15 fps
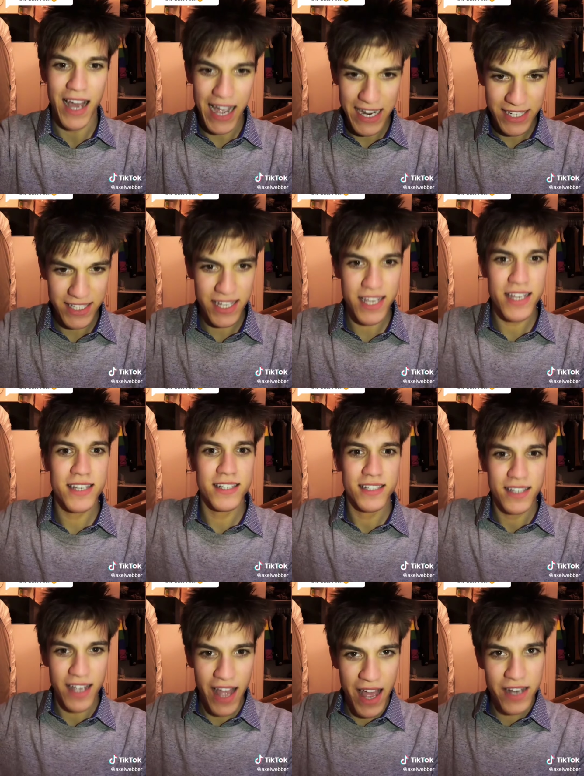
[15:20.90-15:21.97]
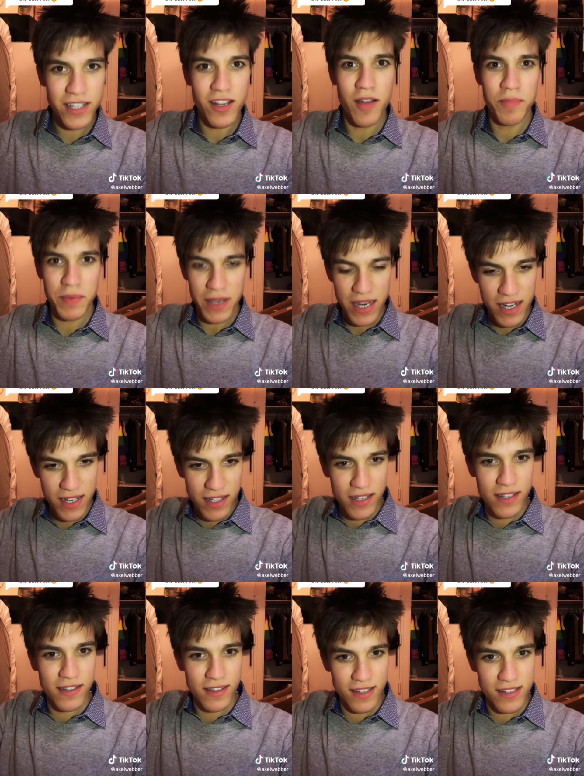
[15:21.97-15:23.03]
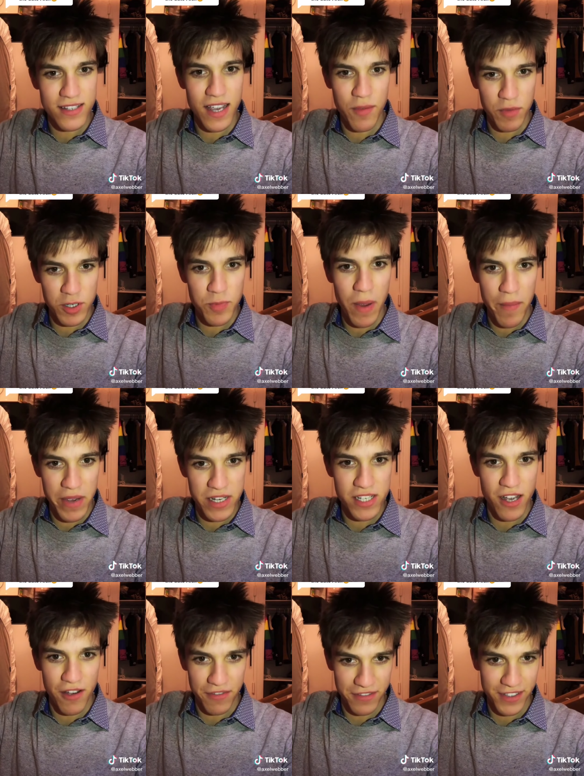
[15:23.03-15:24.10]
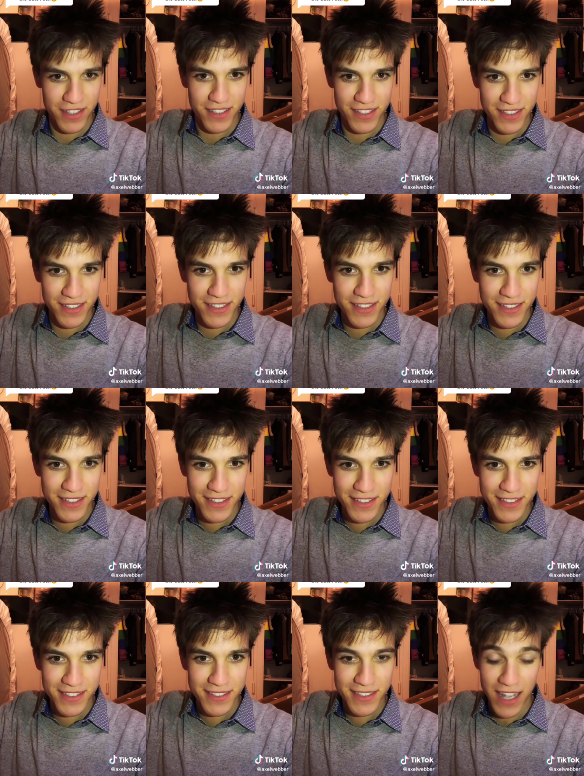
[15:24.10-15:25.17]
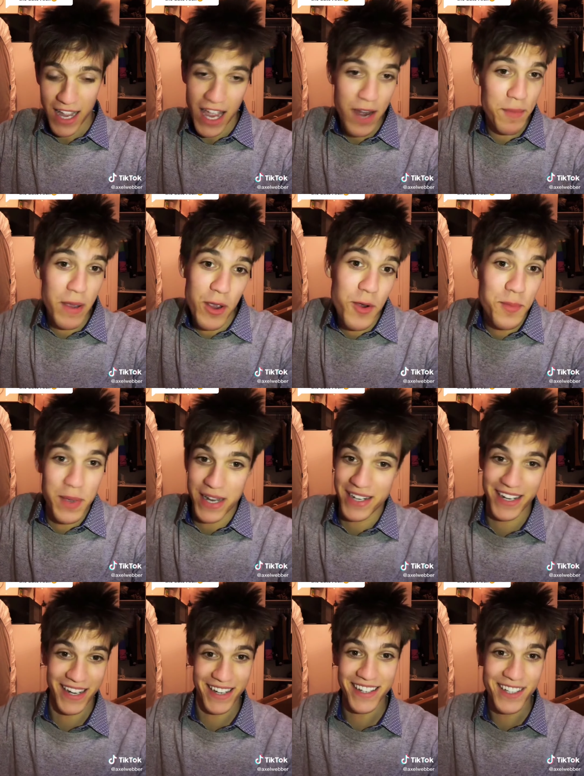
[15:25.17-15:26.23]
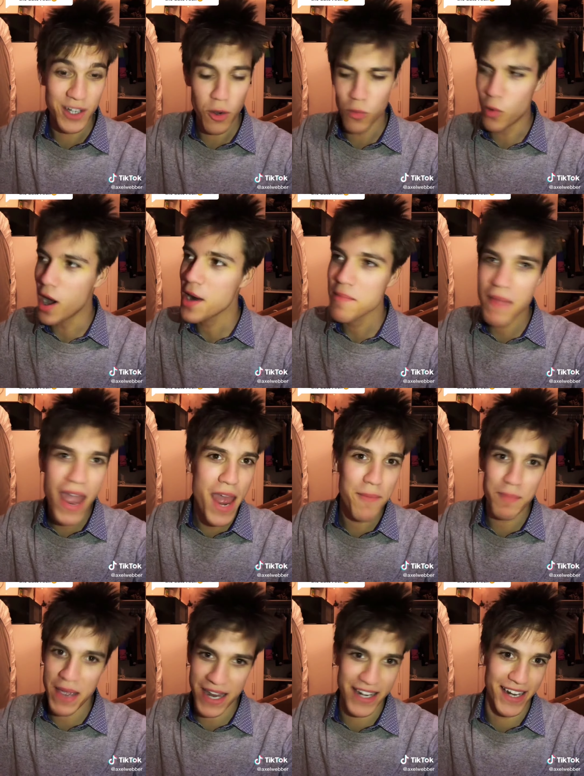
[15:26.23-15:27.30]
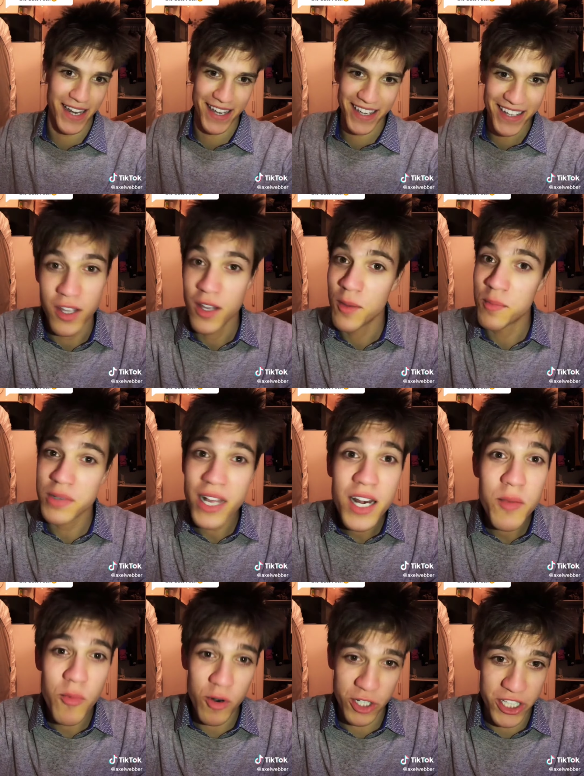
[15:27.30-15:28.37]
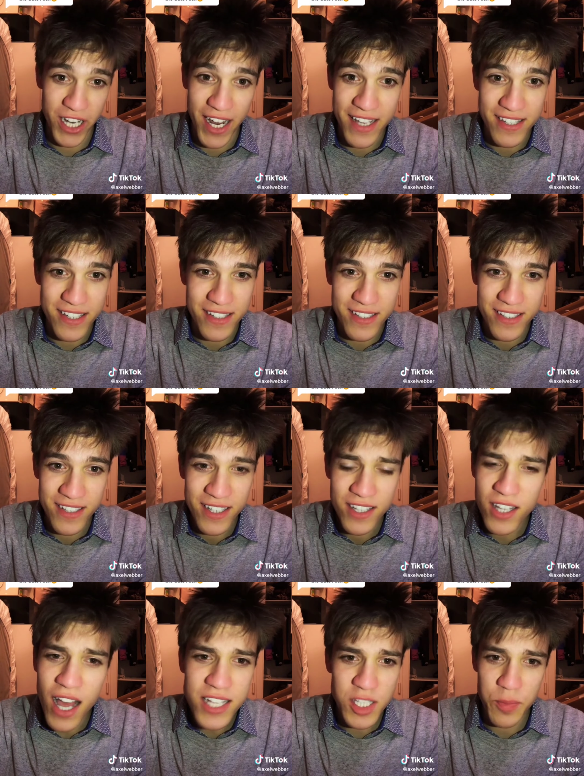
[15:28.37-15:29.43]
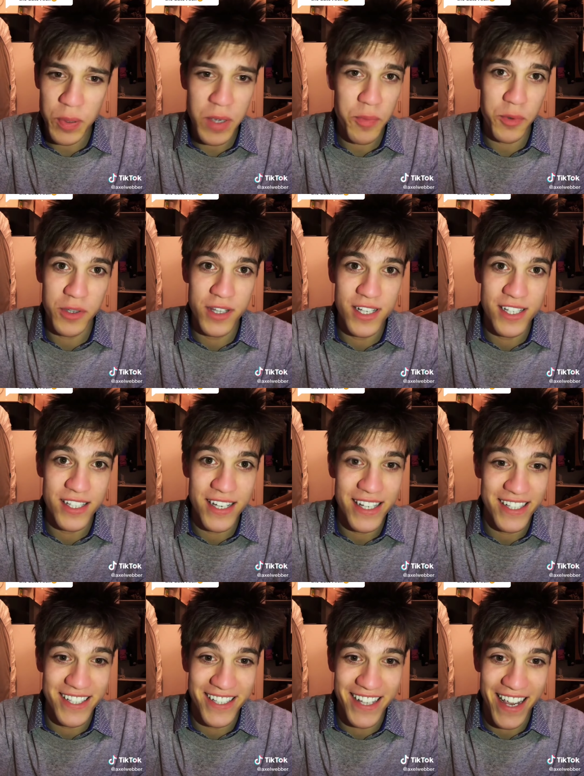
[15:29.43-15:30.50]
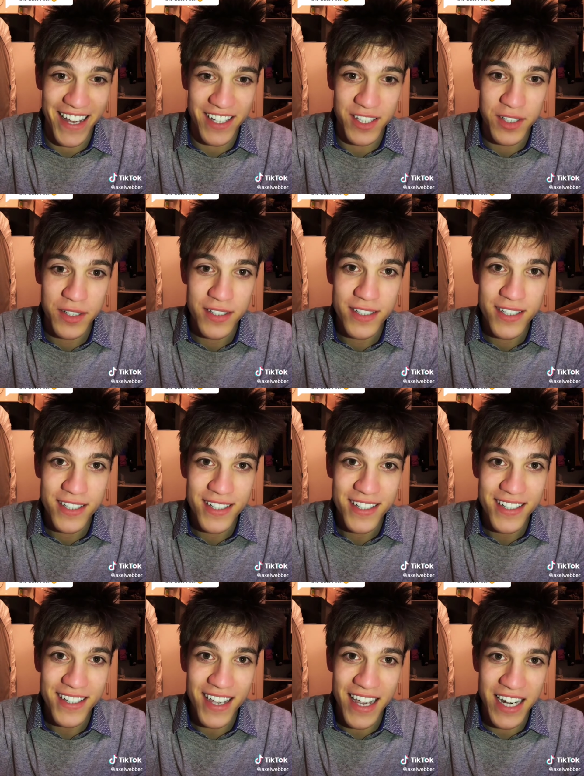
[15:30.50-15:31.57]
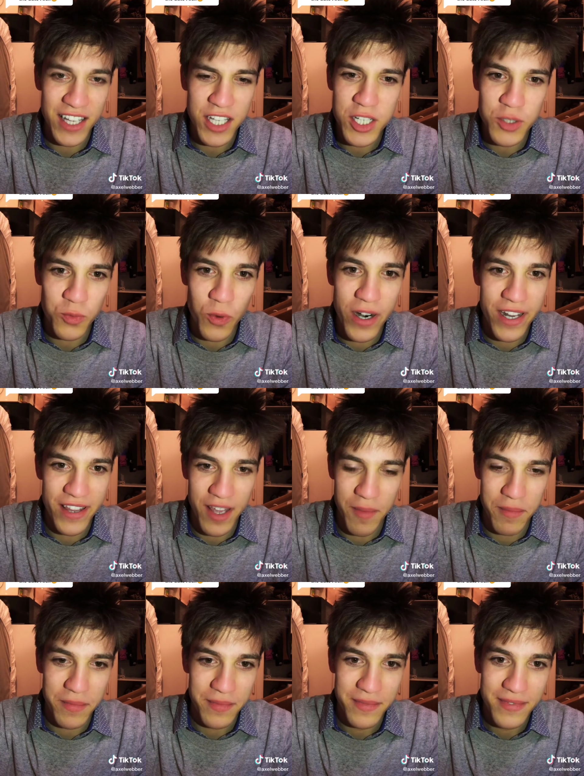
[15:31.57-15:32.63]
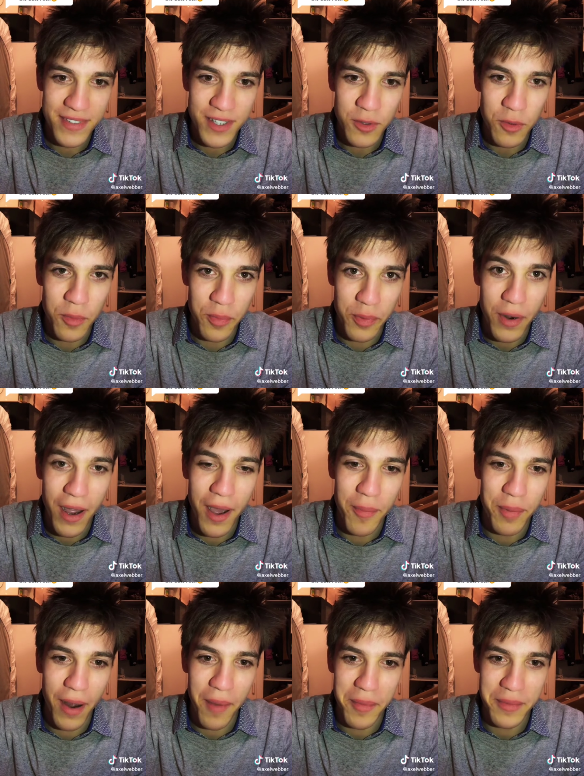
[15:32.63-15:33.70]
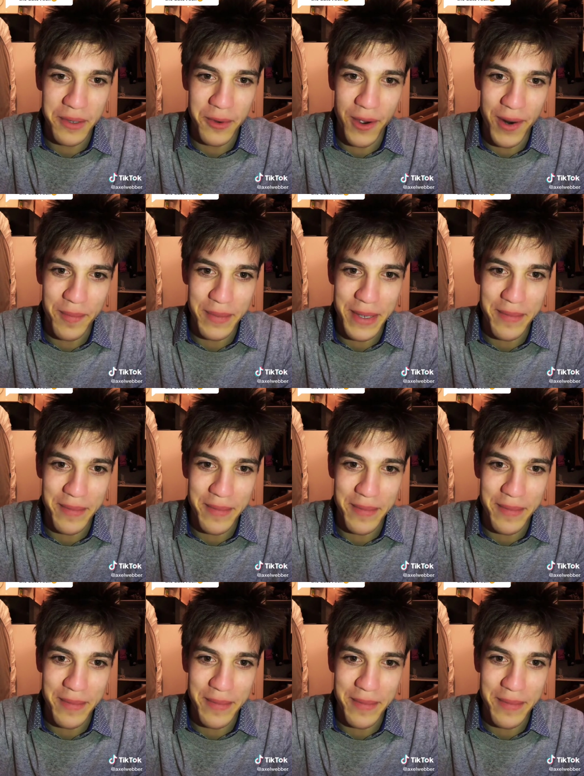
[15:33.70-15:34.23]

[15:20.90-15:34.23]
I did end up eating the sandwich by myself. I had my own picnic. A one-man picnic. Plenty more chances. Lots of people in this city to date. And at least one of them will probably want a